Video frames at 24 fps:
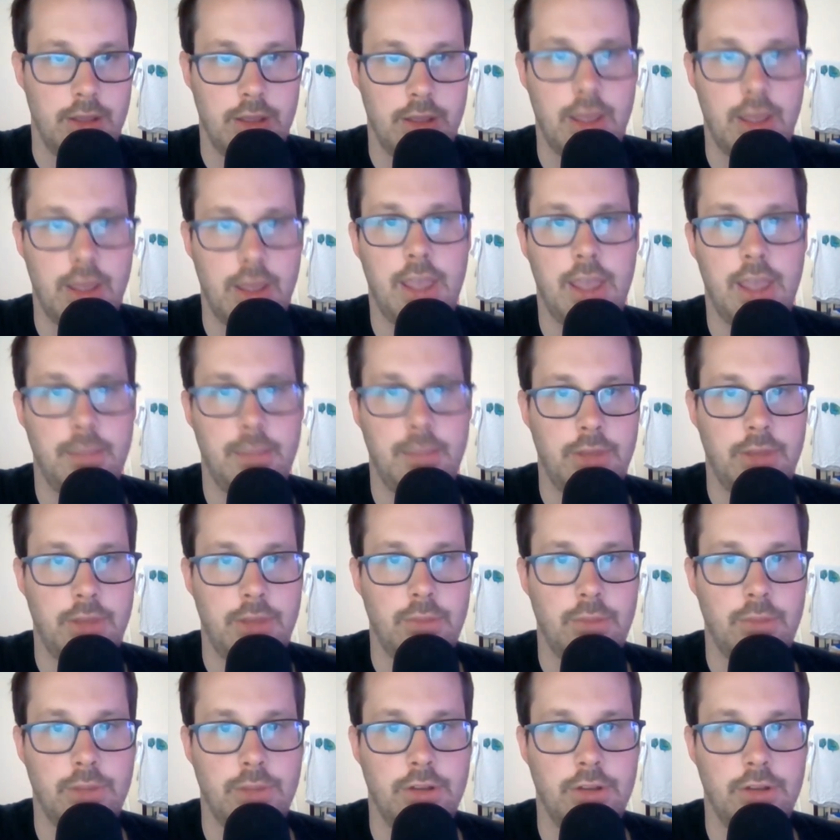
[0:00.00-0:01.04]
aimed at
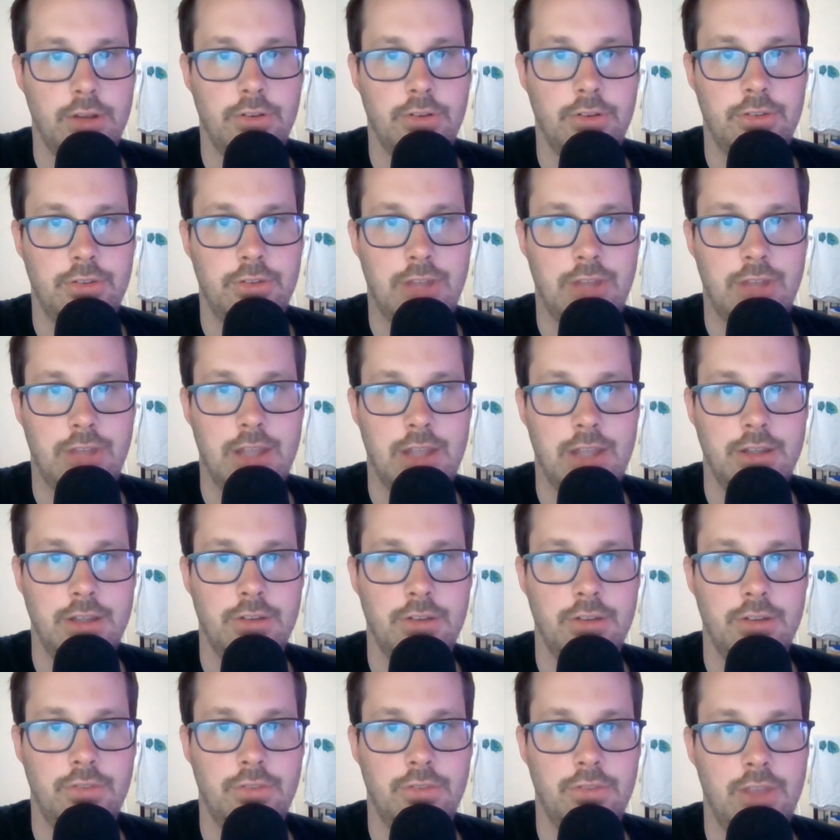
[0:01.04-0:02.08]
readers 10
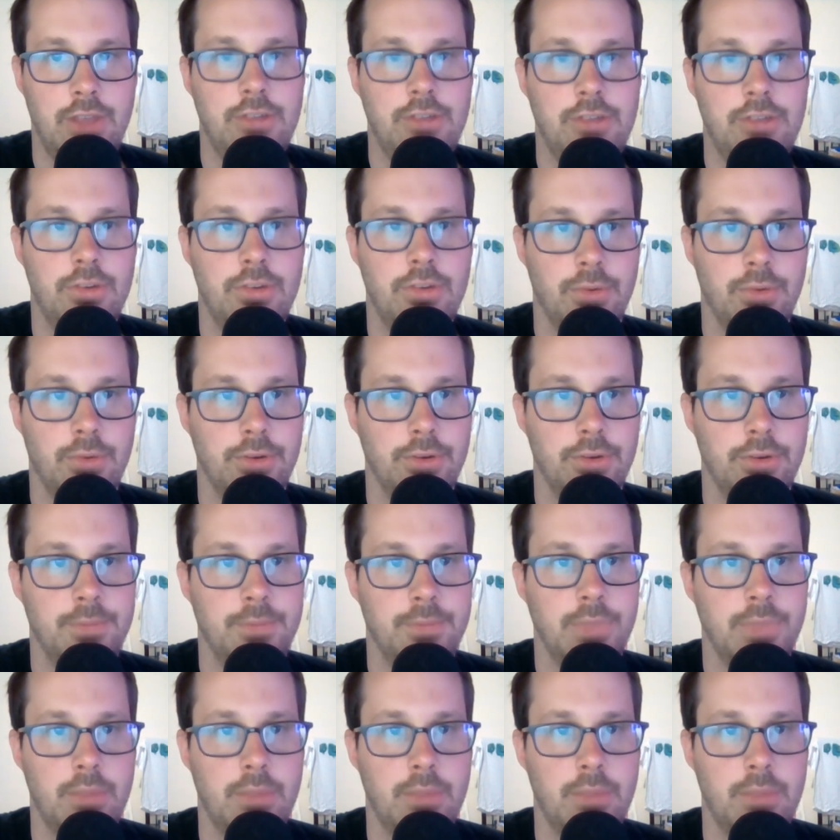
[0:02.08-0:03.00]
years of age and older.